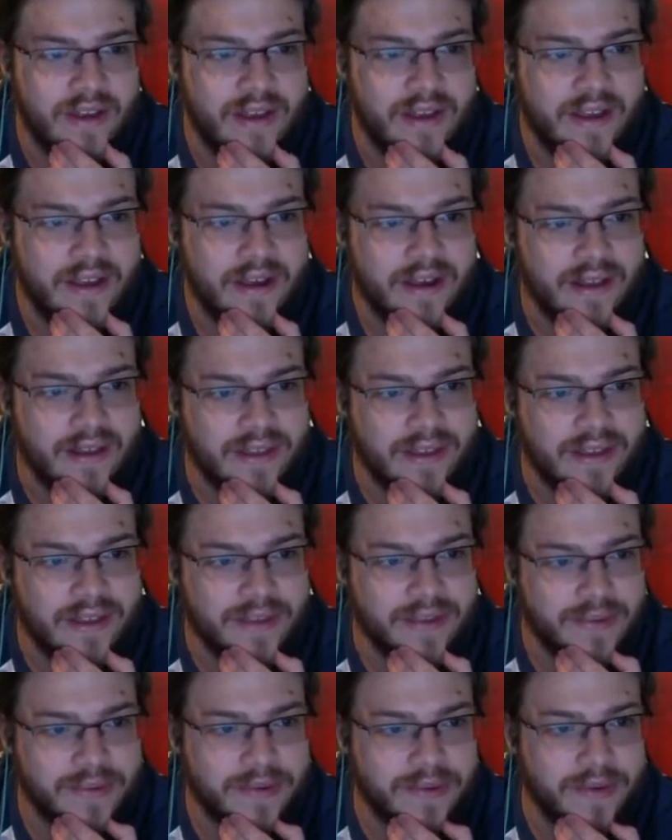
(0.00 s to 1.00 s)
I think
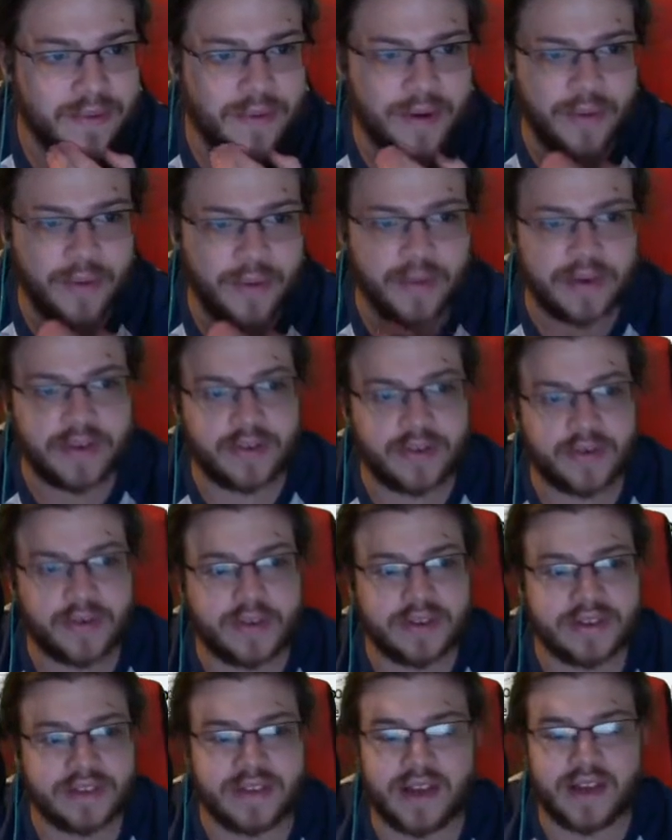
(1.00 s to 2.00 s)
is what I want to do.
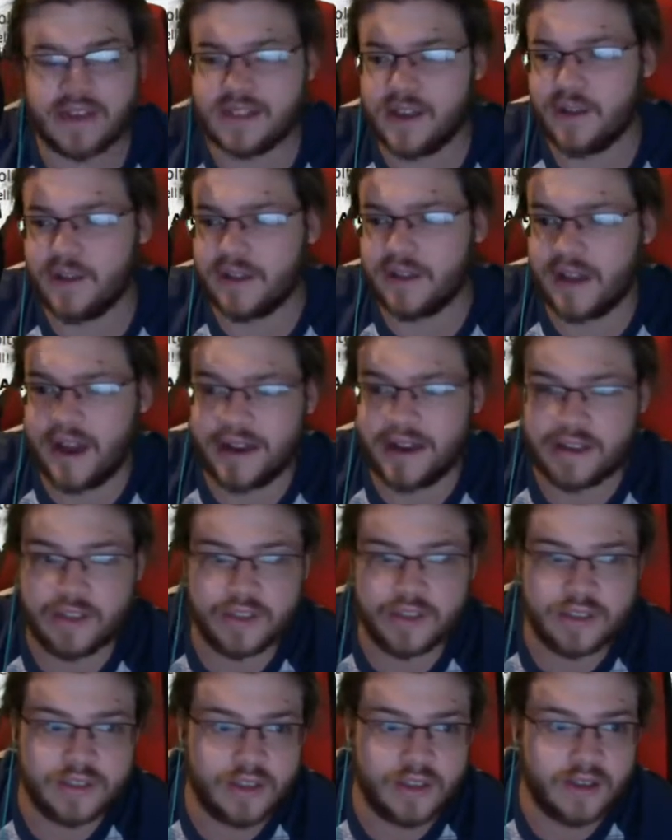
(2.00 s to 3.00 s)
Because now Stoutland kind of
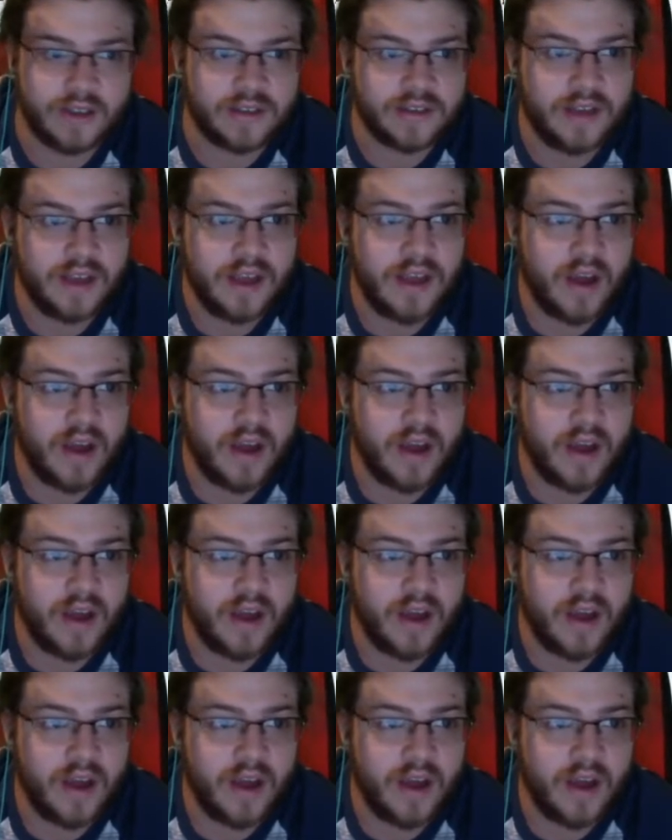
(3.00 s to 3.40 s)
just sucks.